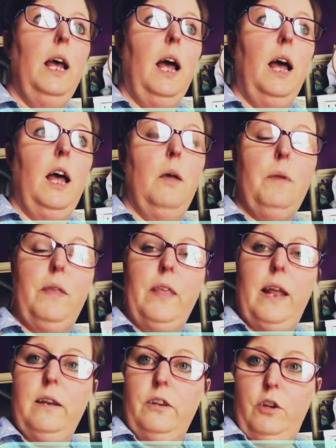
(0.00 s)
And
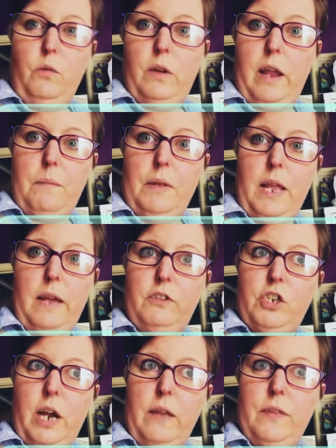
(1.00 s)
then you'll get my live
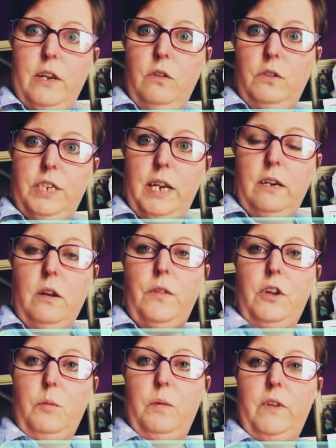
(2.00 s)
chat and then you'll see another
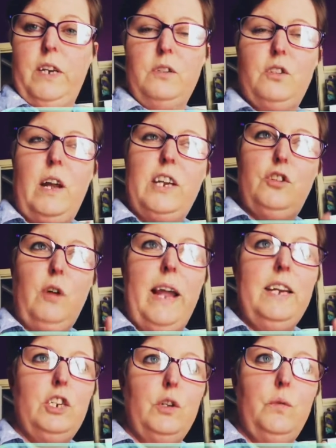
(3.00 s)
couple of videos. So I try
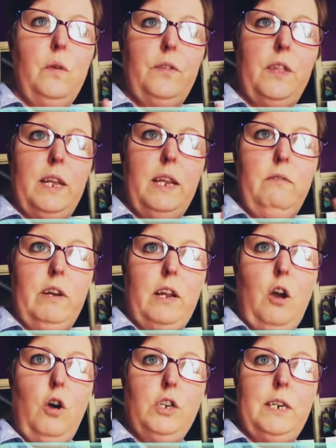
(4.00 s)
and do the
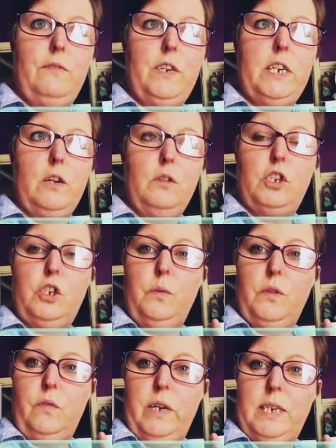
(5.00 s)
recorded videos two
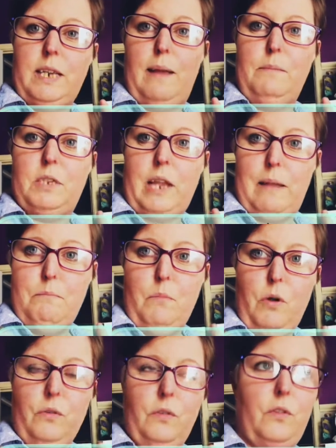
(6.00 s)
or three times a
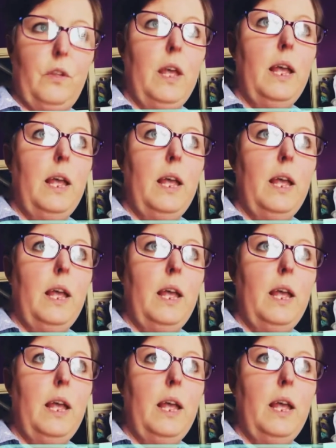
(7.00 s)
month.